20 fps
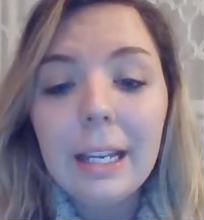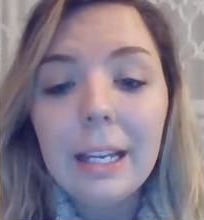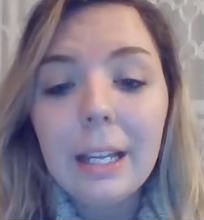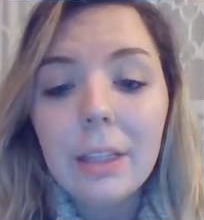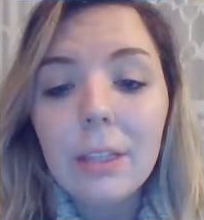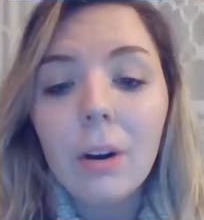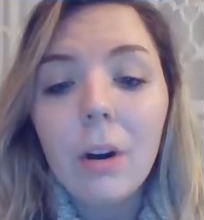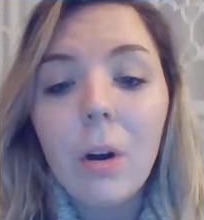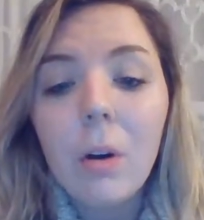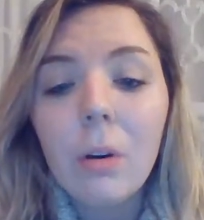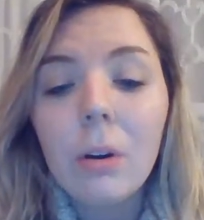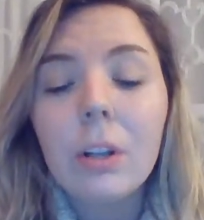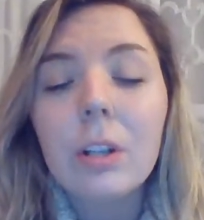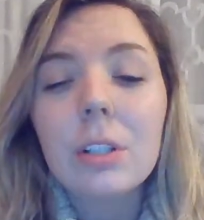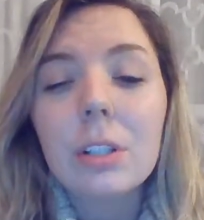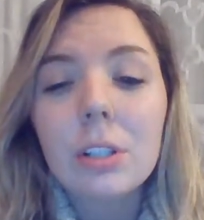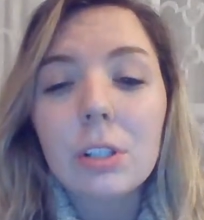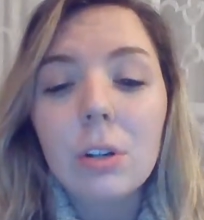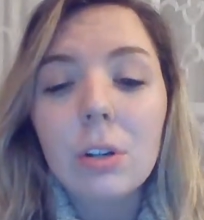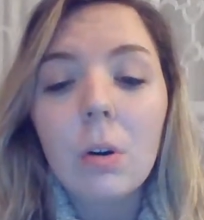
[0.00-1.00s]
and they're all going to
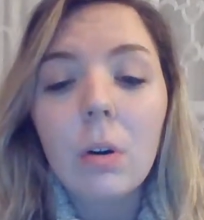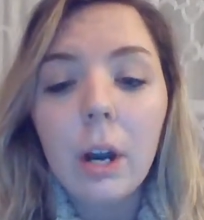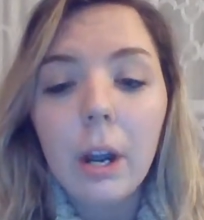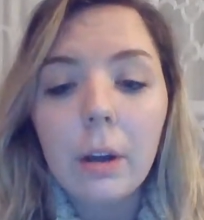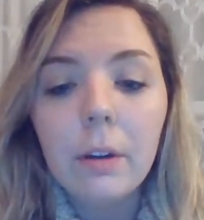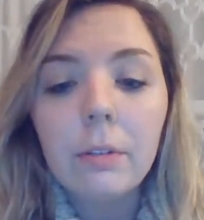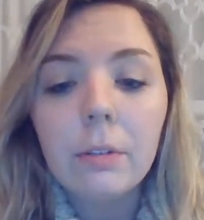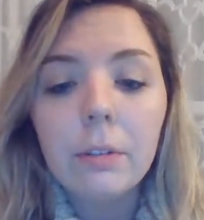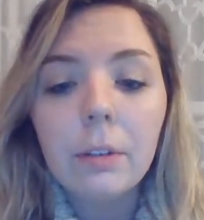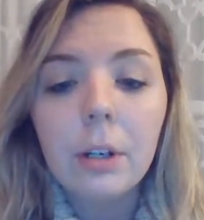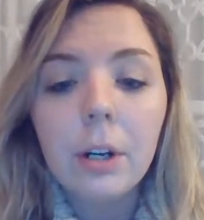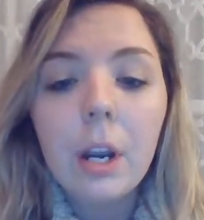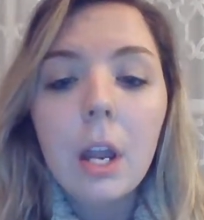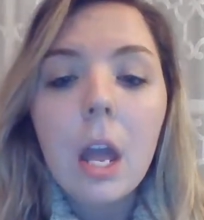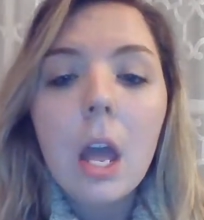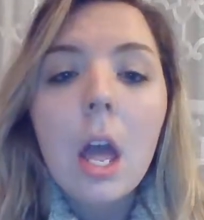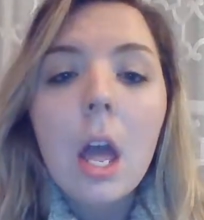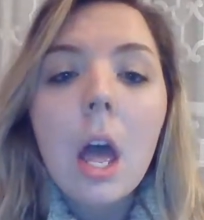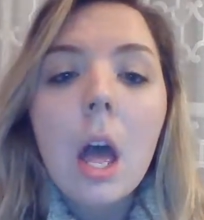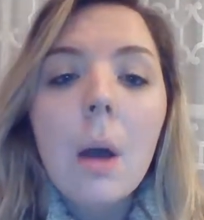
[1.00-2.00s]
start over.
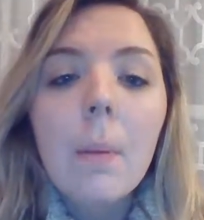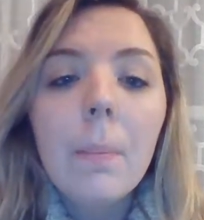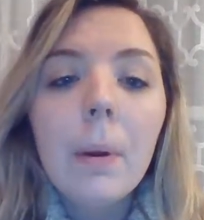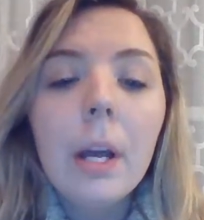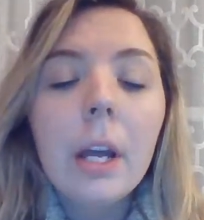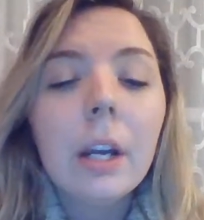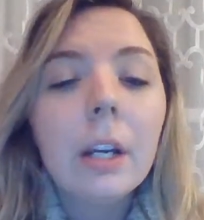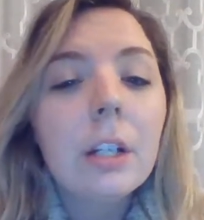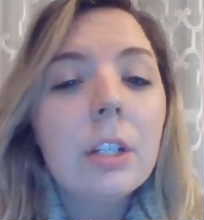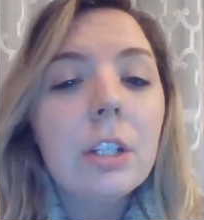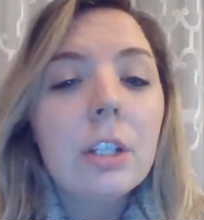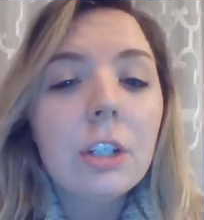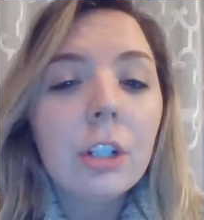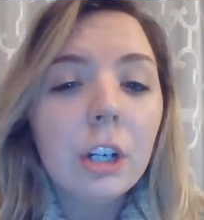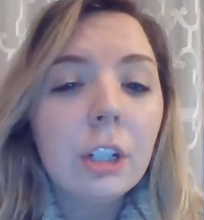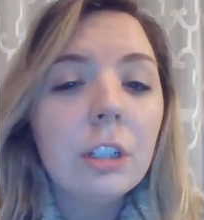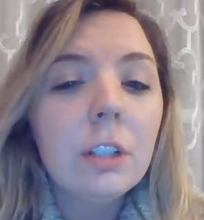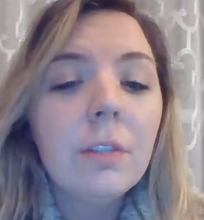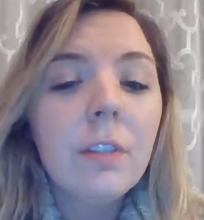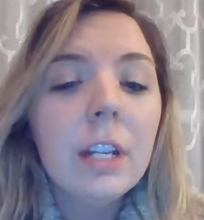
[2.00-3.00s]
But a
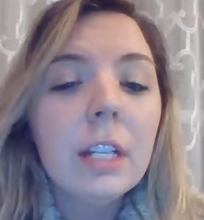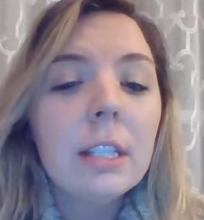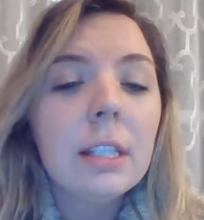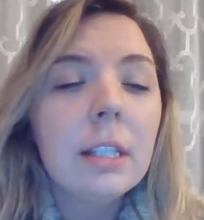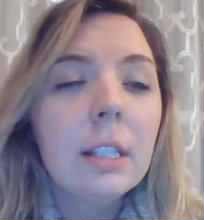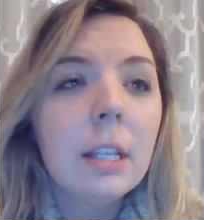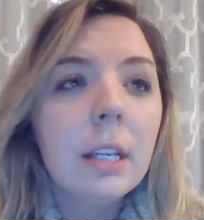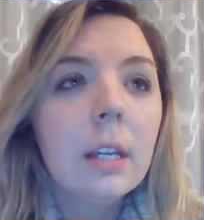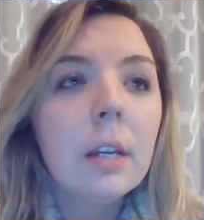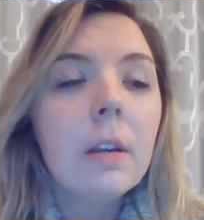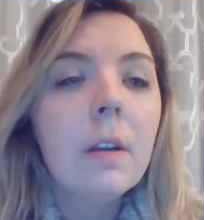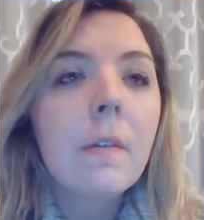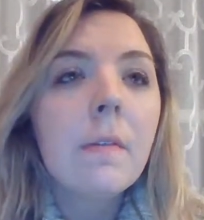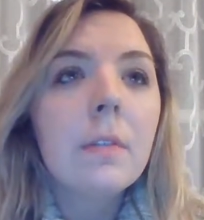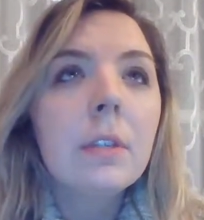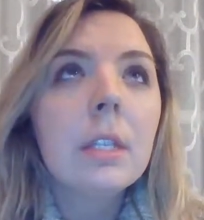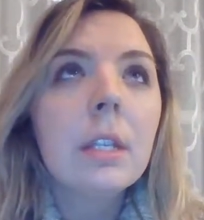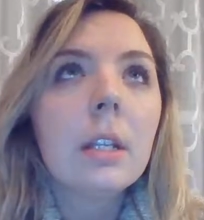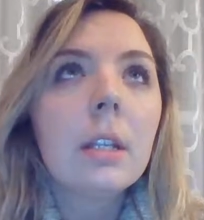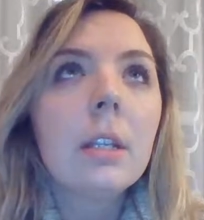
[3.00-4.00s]
constructivist
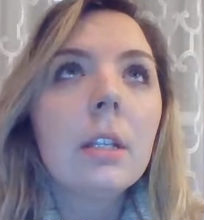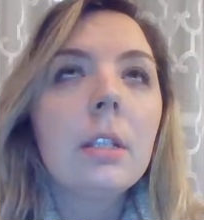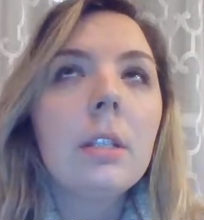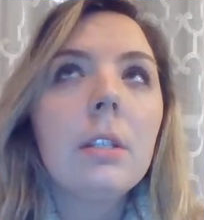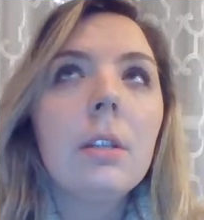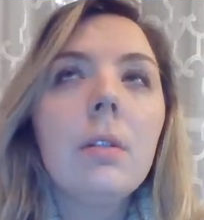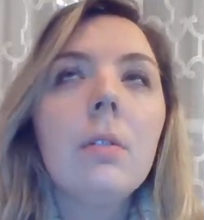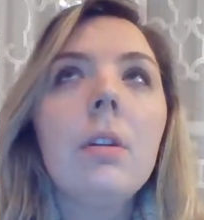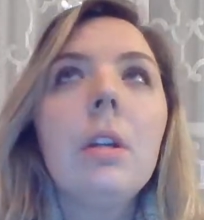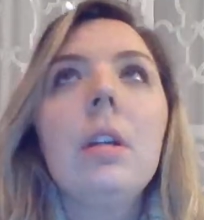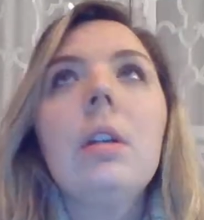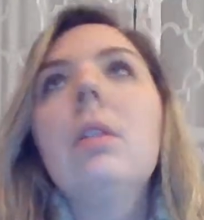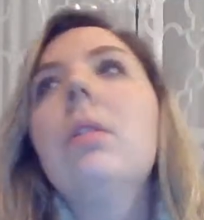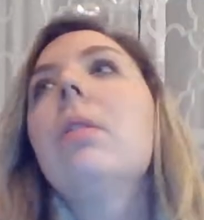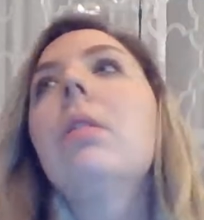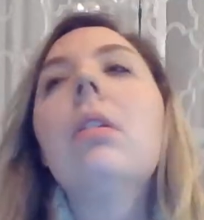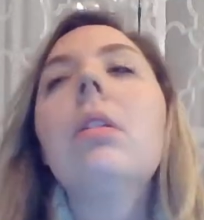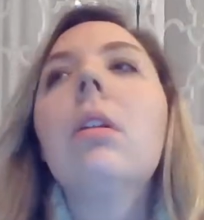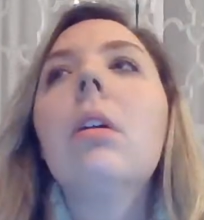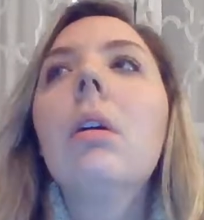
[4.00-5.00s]
gives the student
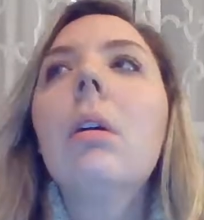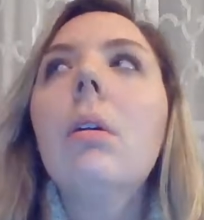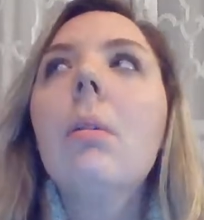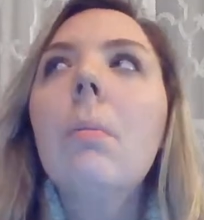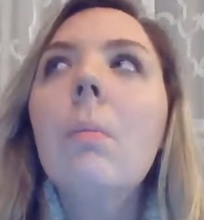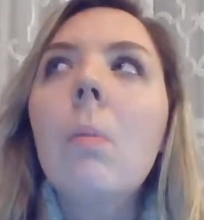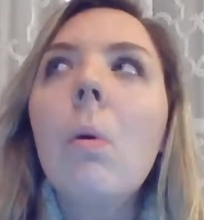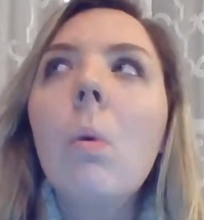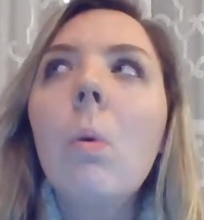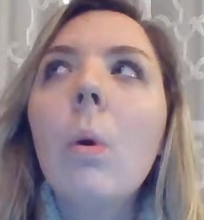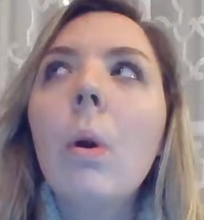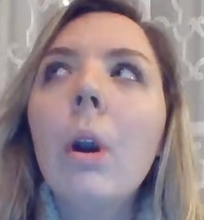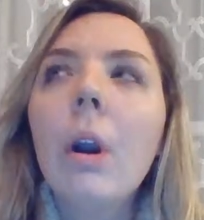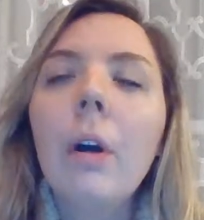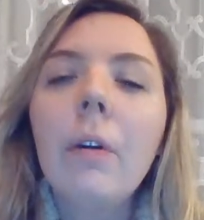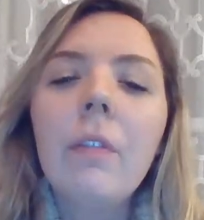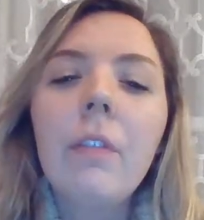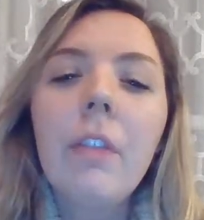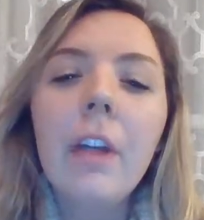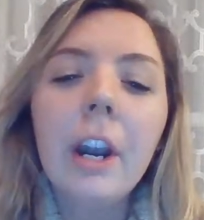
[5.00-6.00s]
more
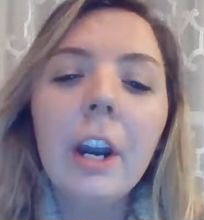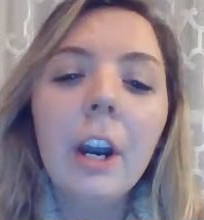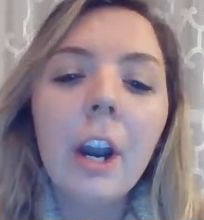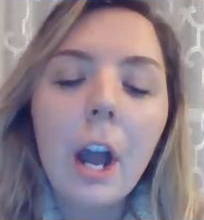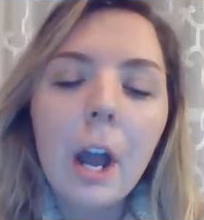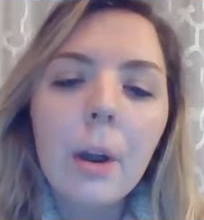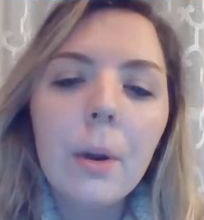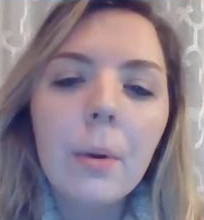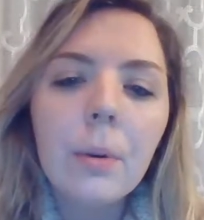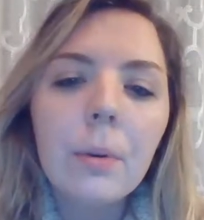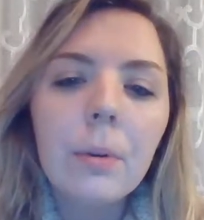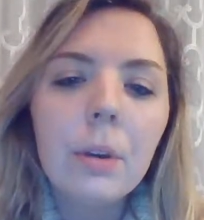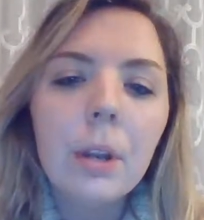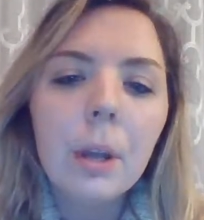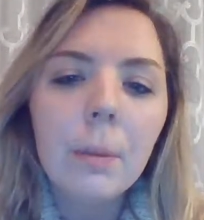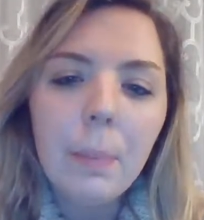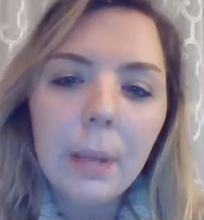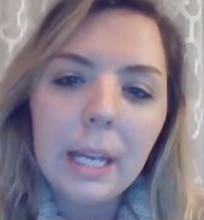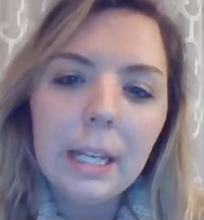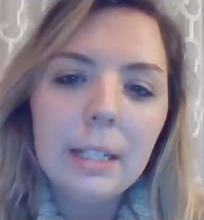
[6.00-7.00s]
of their own
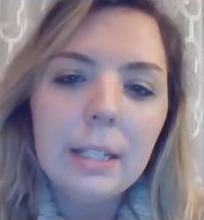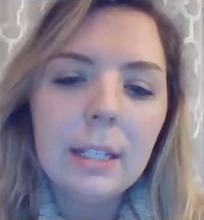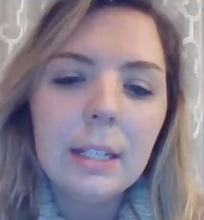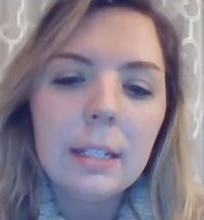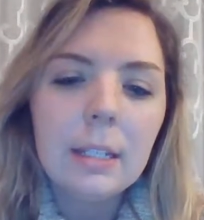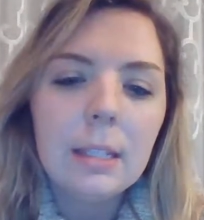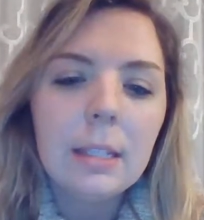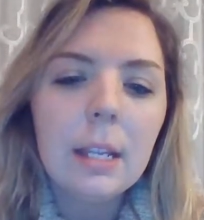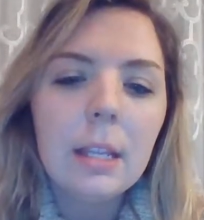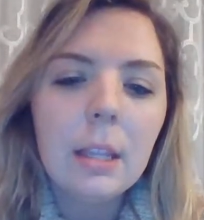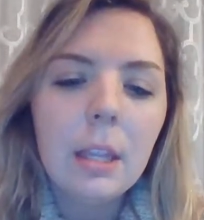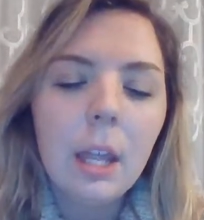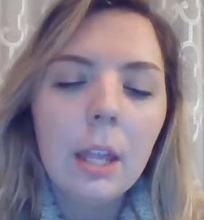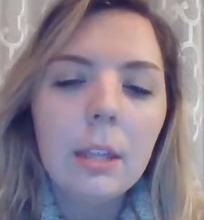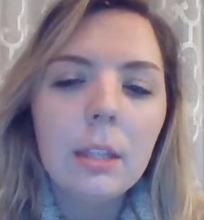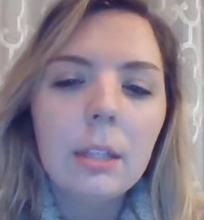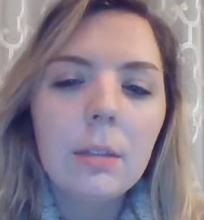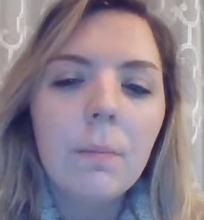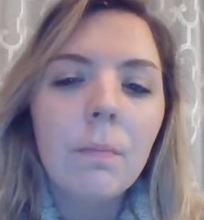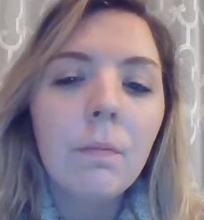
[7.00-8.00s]
opinions and
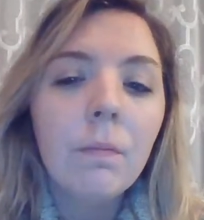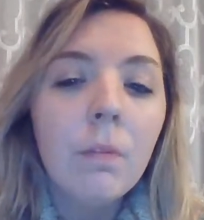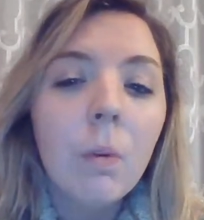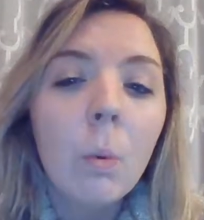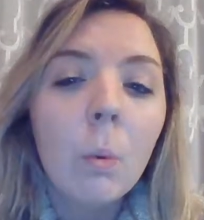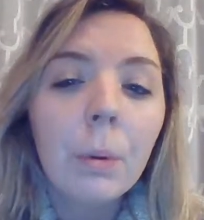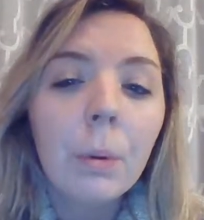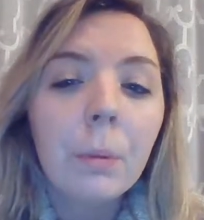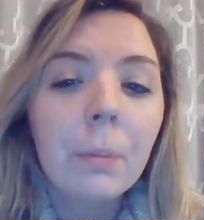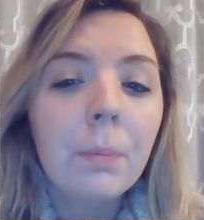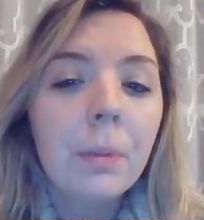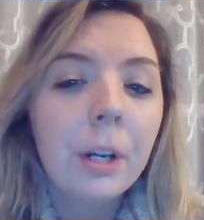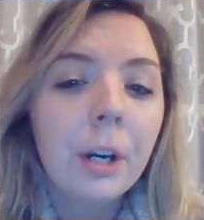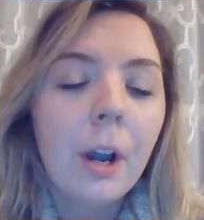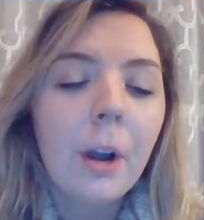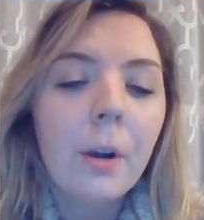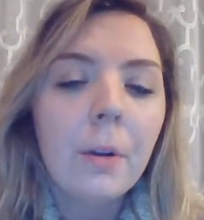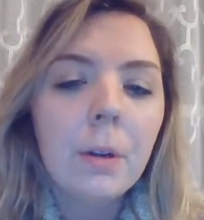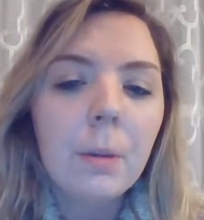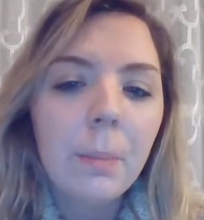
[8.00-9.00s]
lets them form their
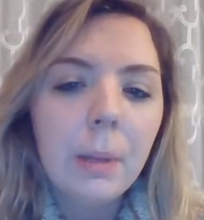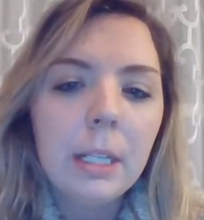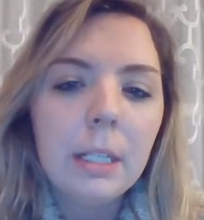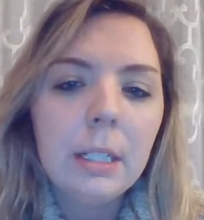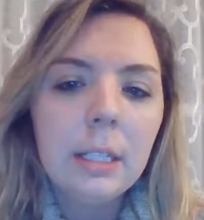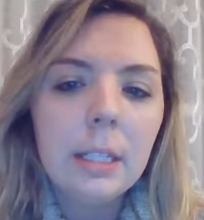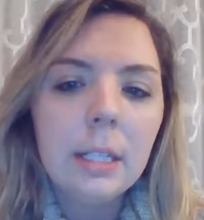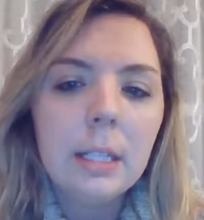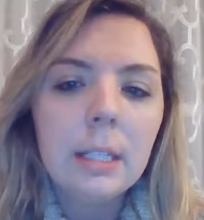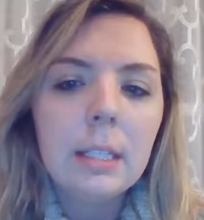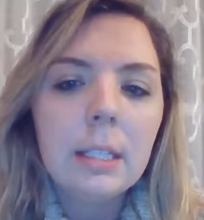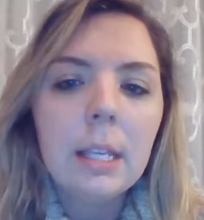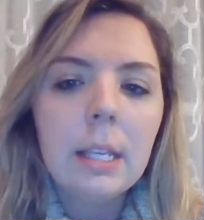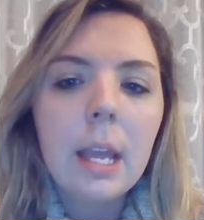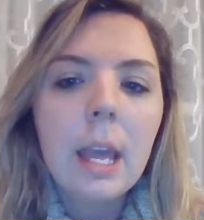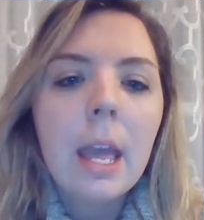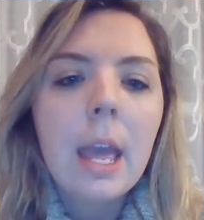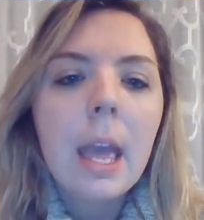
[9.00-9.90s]
own opinions.